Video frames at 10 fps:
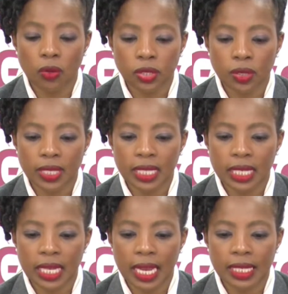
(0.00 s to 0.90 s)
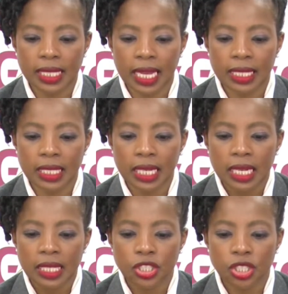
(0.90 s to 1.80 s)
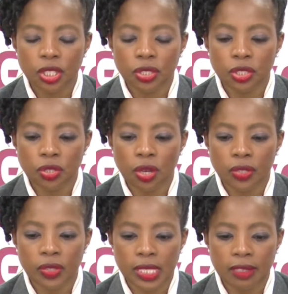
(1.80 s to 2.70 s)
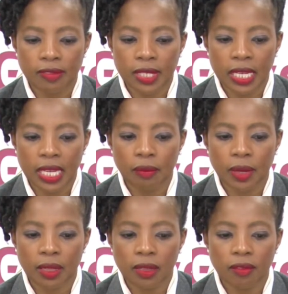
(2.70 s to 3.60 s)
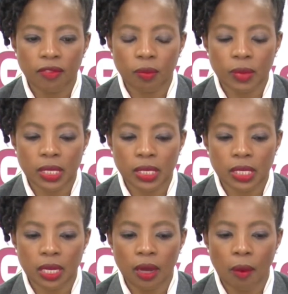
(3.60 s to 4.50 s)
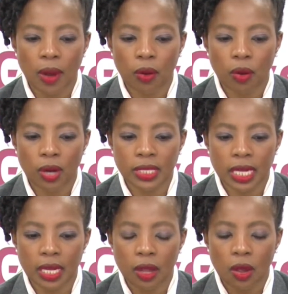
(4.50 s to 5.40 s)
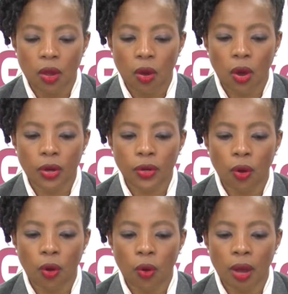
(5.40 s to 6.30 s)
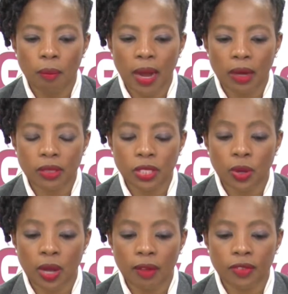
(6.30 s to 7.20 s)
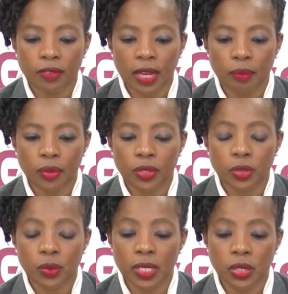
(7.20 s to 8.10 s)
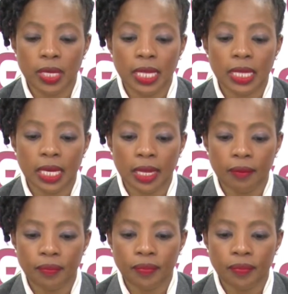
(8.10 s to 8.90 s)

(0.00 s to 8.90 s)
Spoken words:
also indicates that she did not receive an email from Mr. Makode on or about the 12th of April 2023.